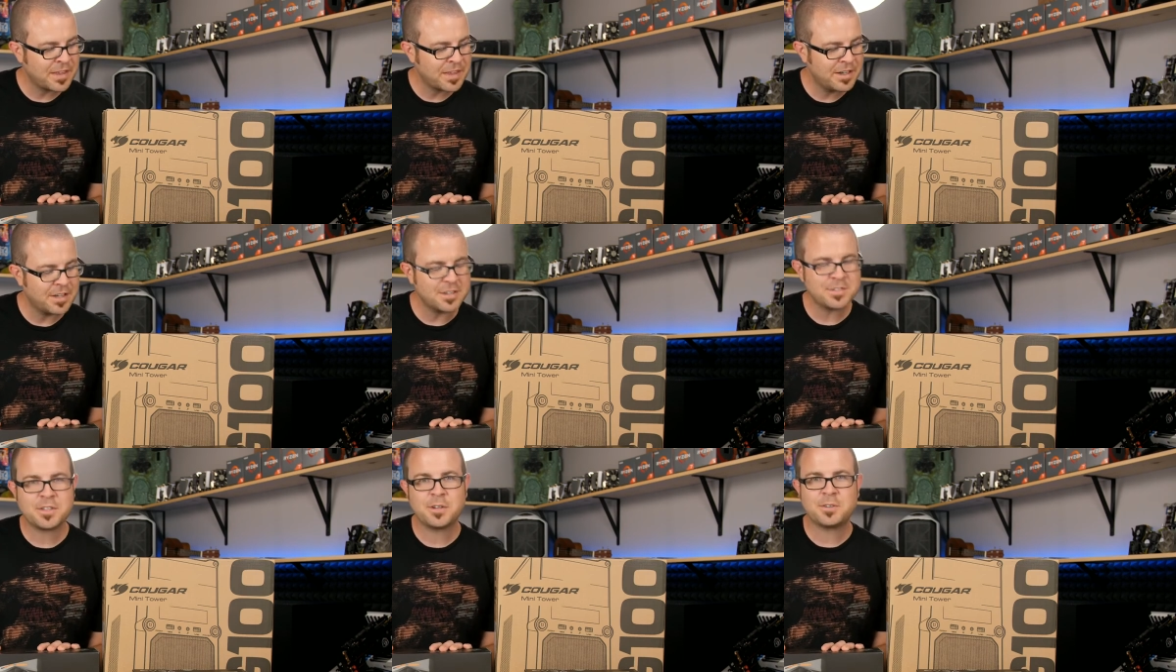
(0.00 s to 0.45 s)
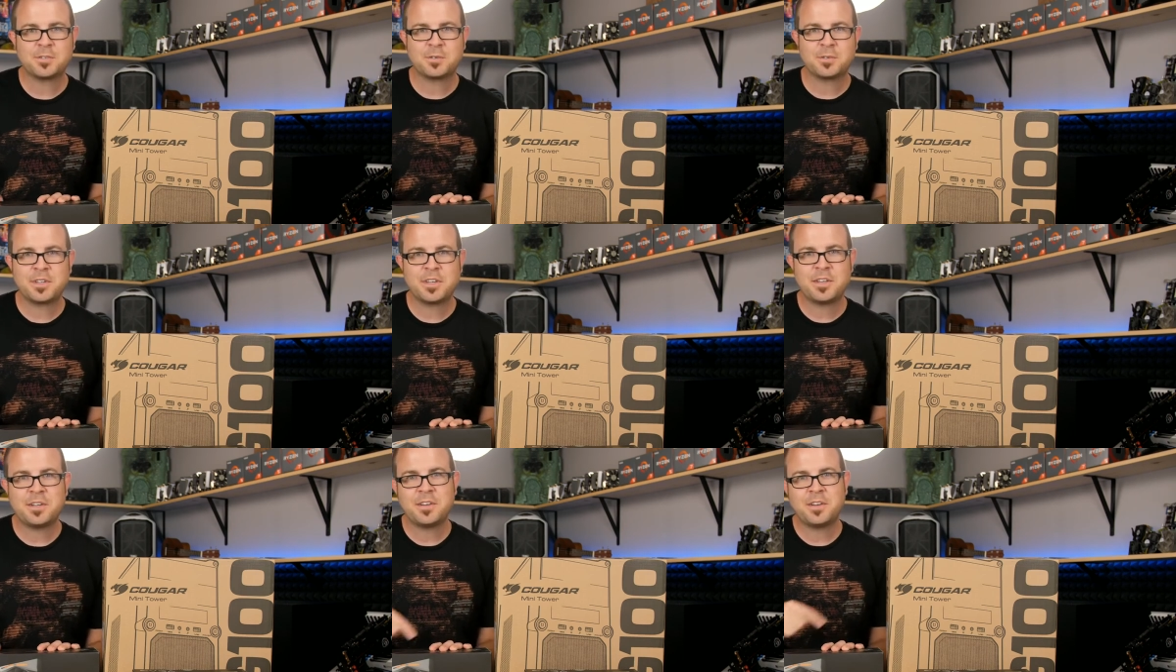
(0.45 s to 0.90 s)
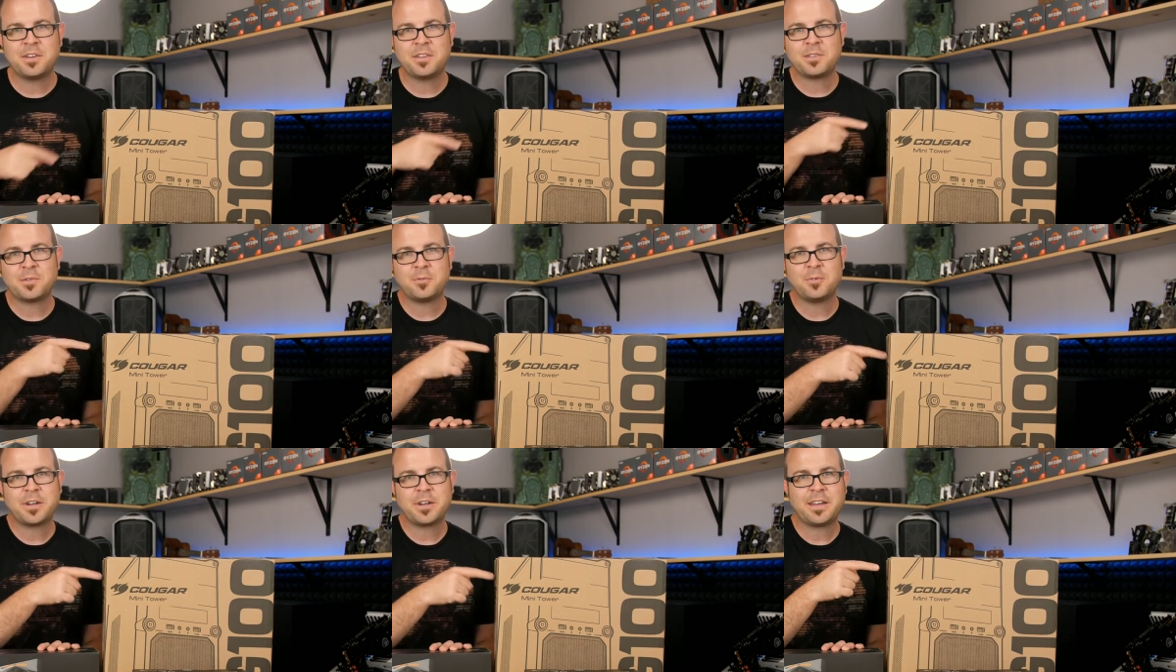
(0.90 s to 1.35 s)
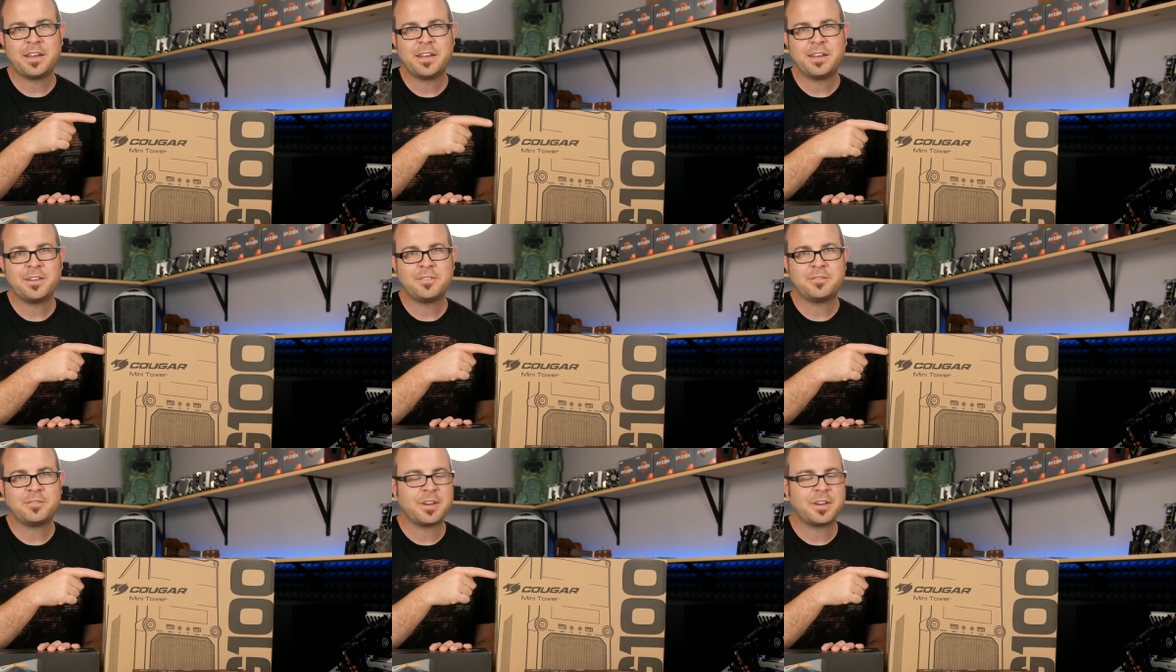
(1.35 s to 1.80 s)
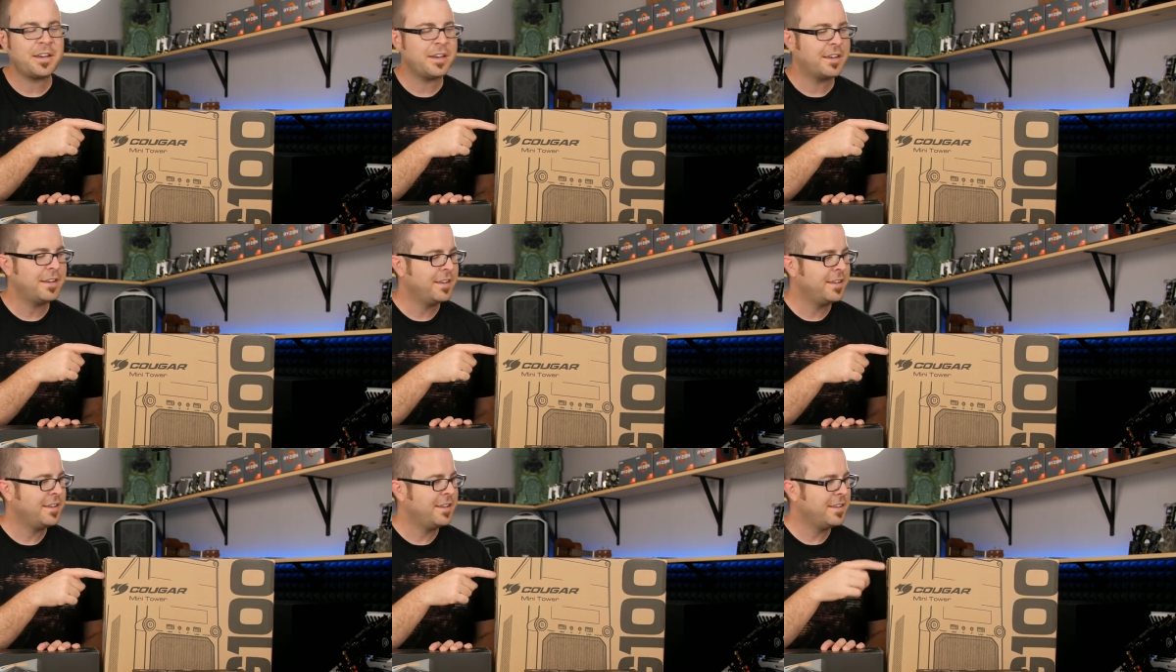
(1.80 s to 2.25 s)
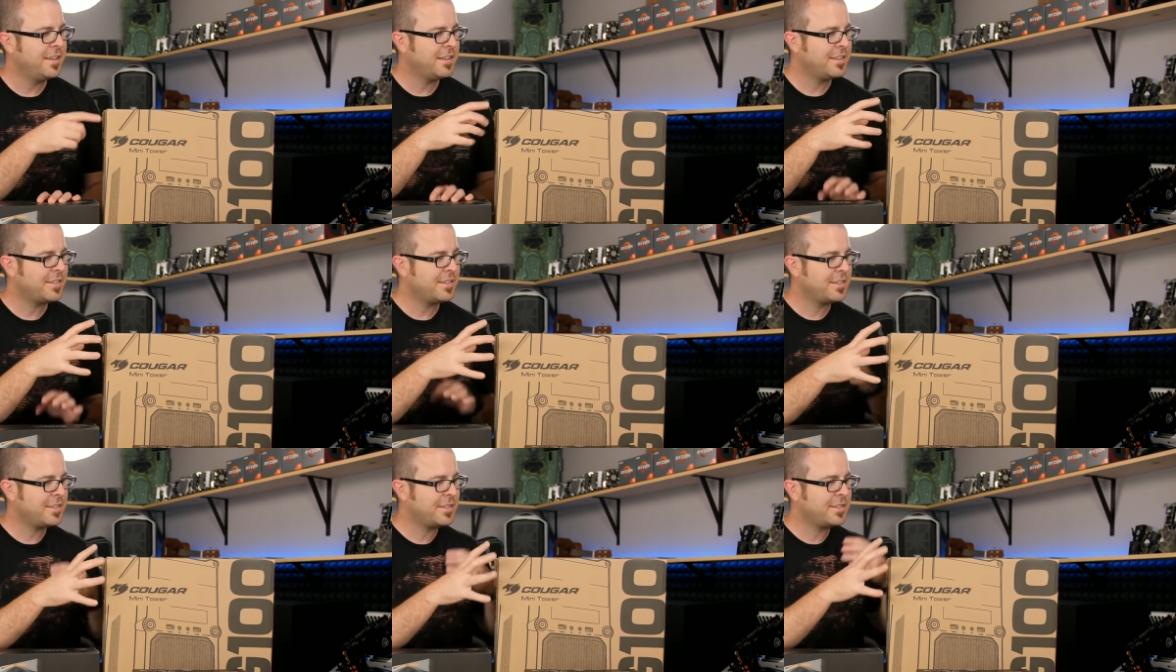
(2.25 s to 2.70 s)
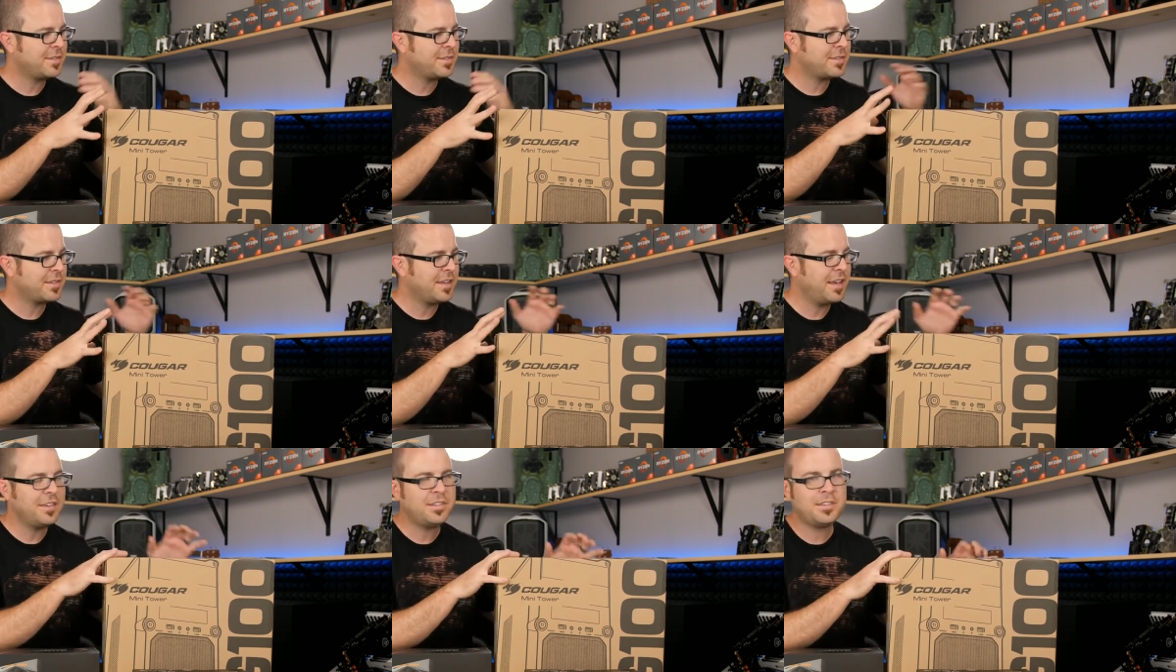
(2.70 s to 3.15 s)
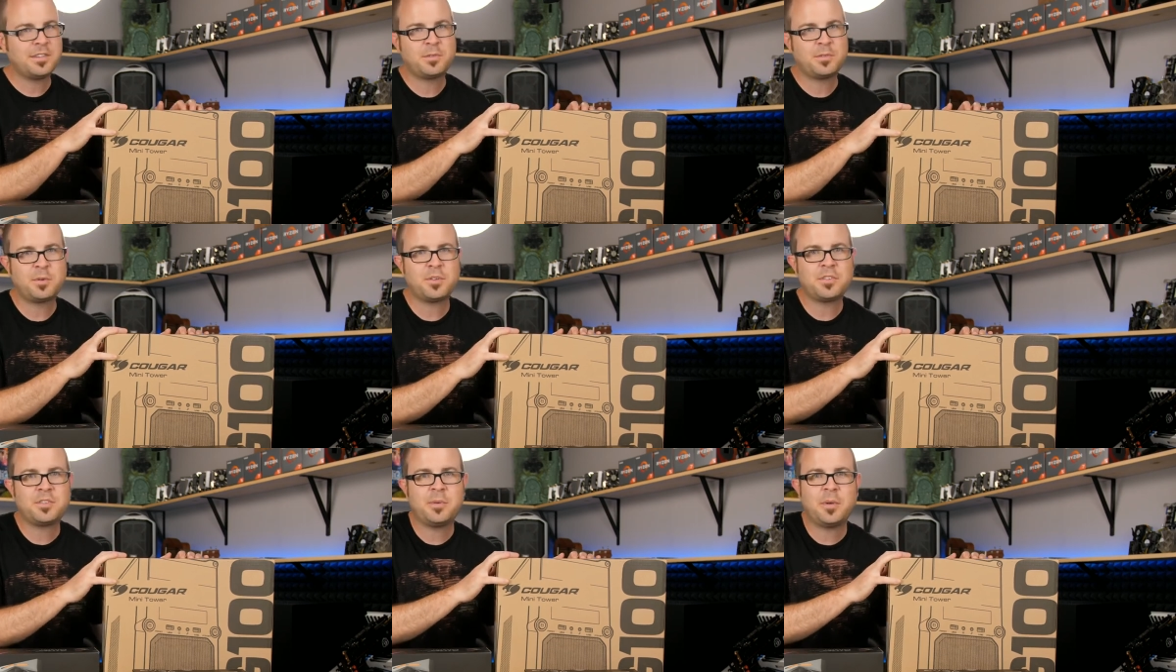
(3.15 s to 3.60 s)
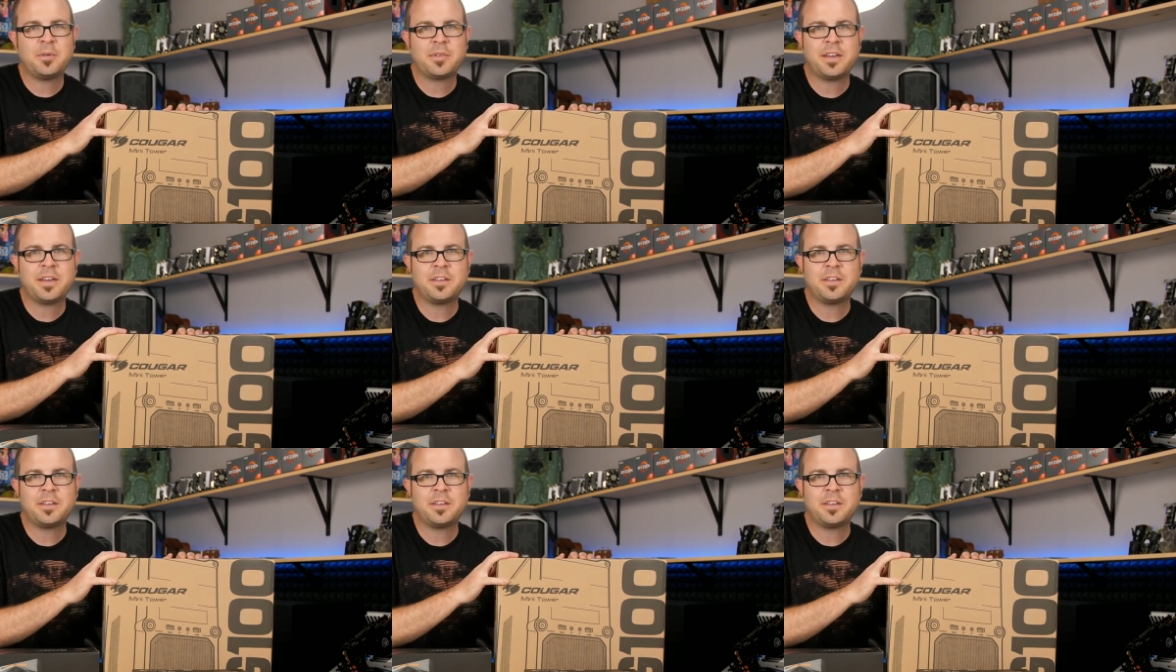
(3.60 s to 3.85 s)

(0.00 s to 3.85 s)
Also, I was really curious what kind of This case is supposed to be able to